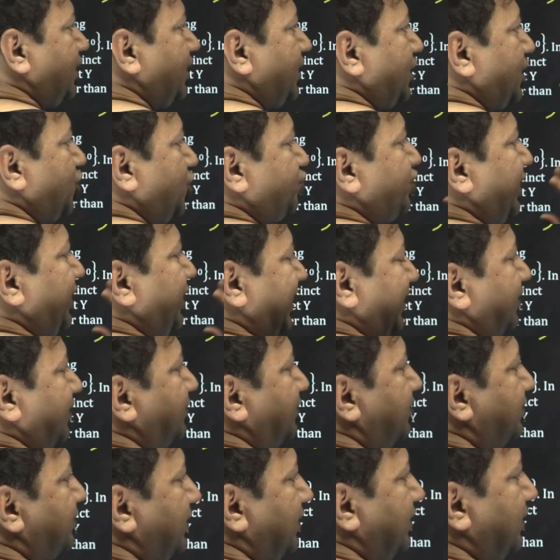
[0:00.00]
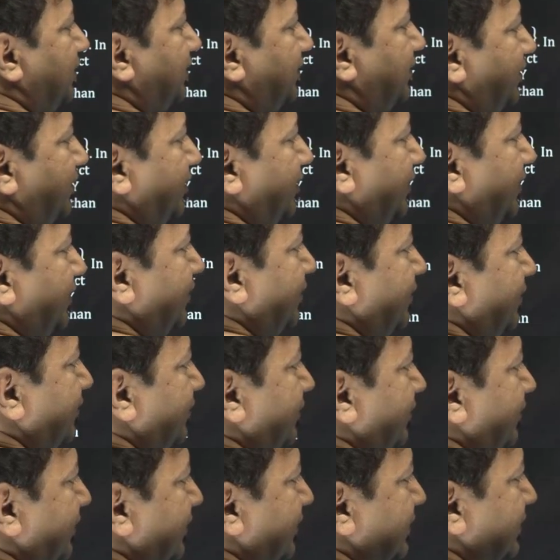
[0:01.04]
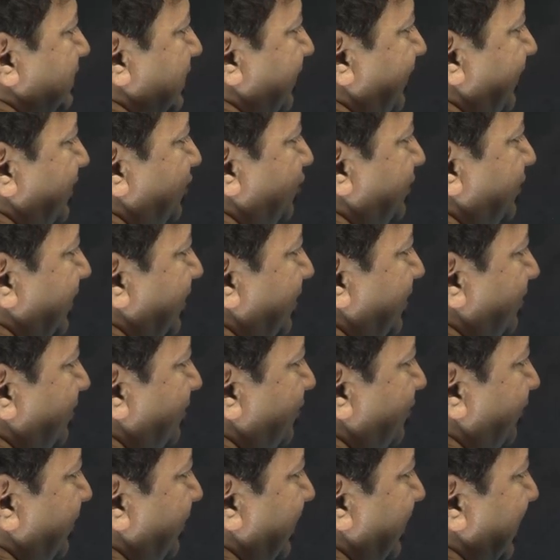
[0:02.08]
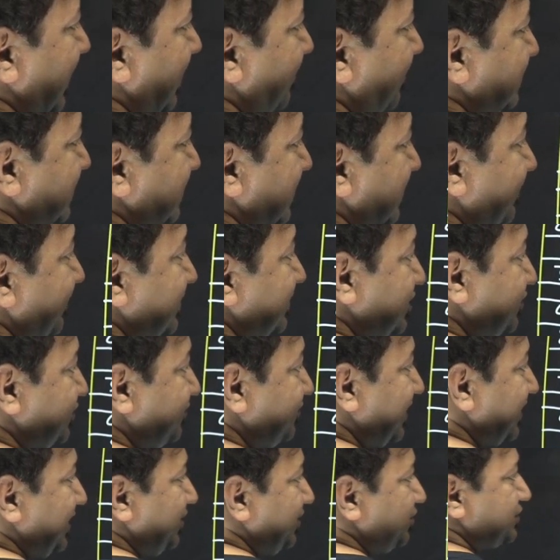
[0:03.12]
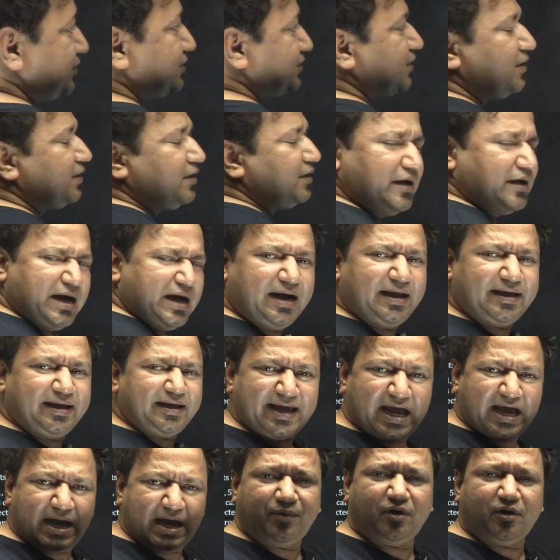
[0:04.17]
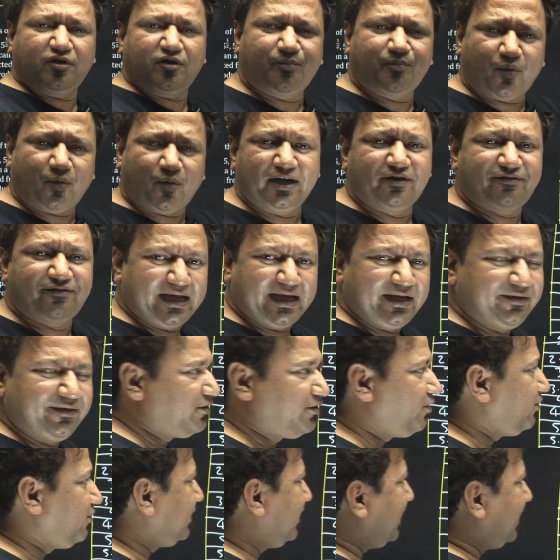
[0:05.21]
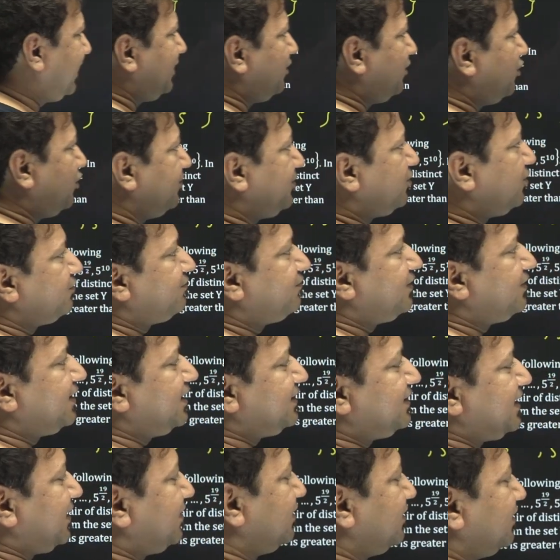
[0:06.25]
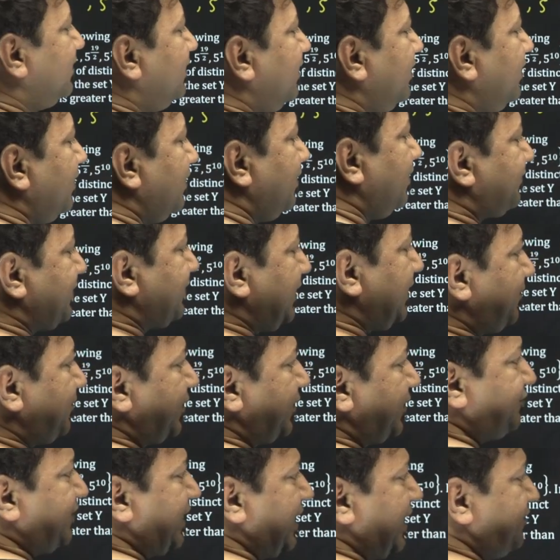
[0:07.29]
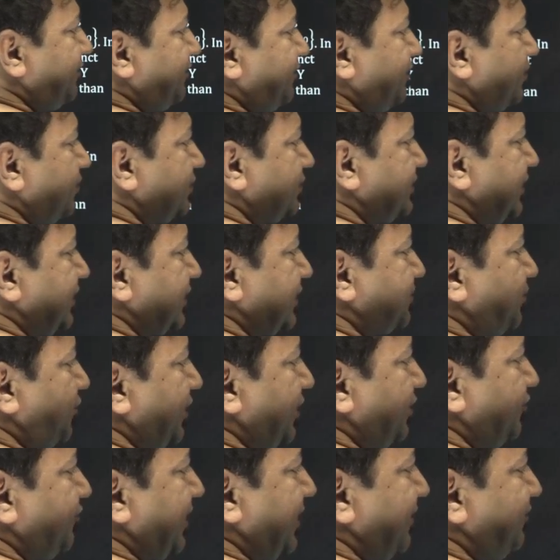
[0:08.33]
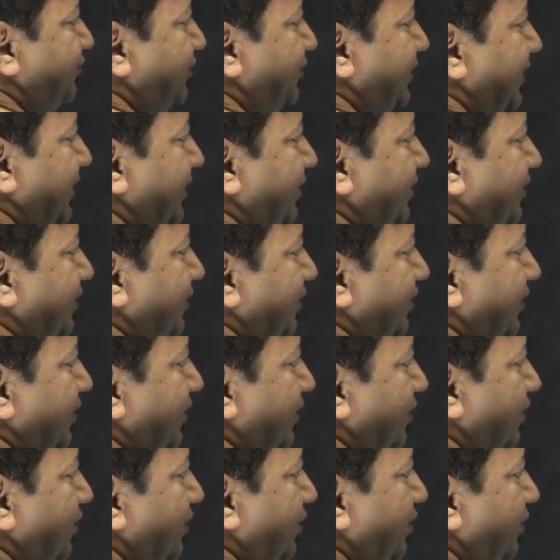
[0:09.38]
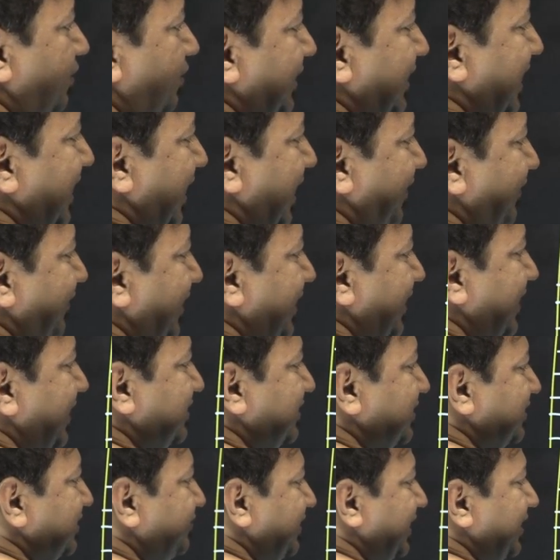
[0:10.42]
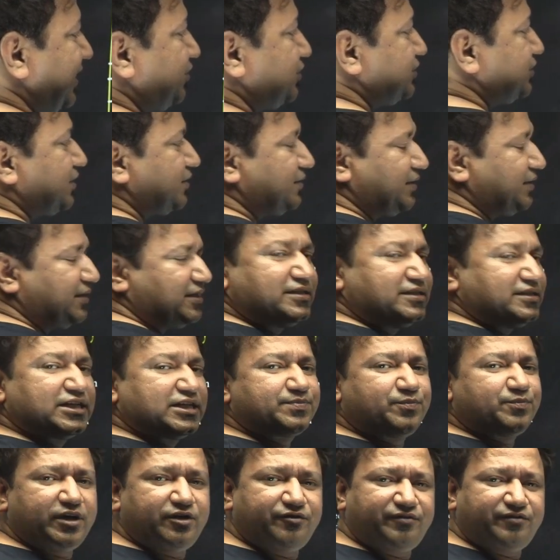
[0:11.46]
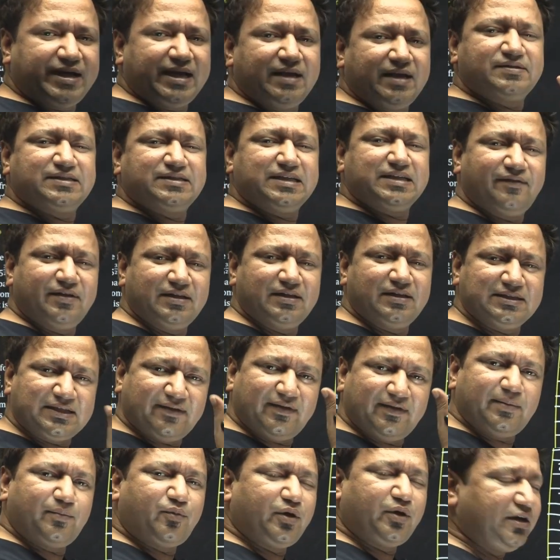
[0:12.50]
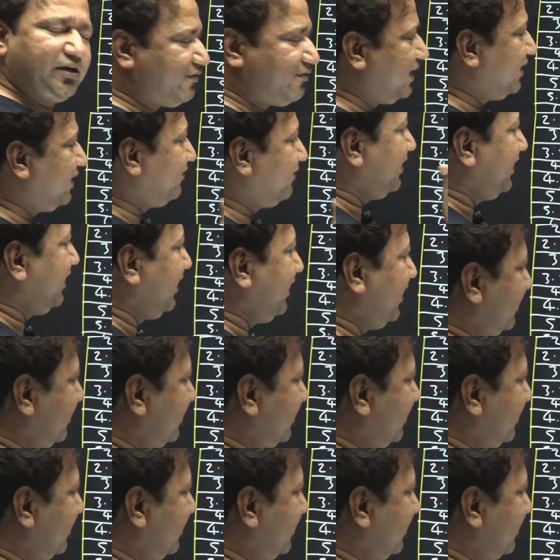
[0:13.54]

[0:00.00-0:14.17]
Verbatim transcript: 3, 7 to 10, We'll have seven such values at a gap of 0.5. Okay, I hope you don't forget that. 3.5, 6.5 to 10, we'll have 8 such values. That is 6.5, 7, 7.5, 8,